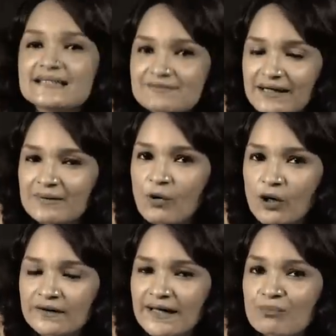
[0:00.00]
It's very
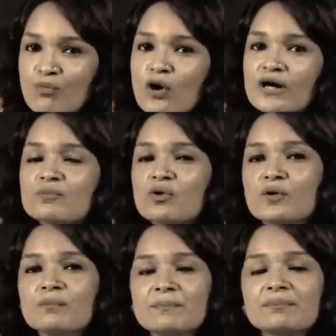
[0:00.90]
important that more and more
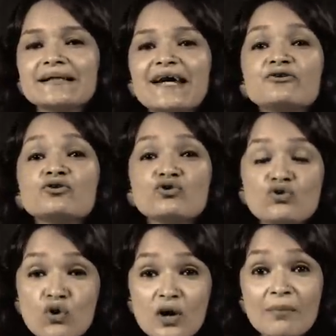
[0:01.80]
people get to
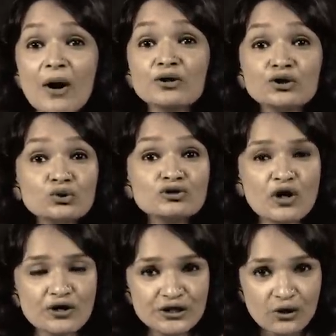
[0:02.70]
know about
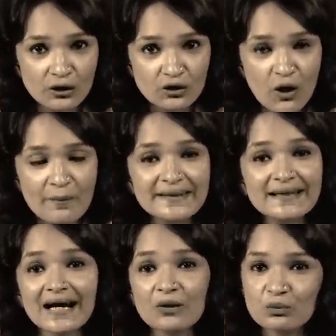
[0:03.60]
newslaundry.com and
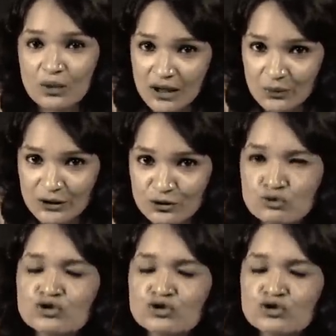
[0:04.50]
the kind of work we do.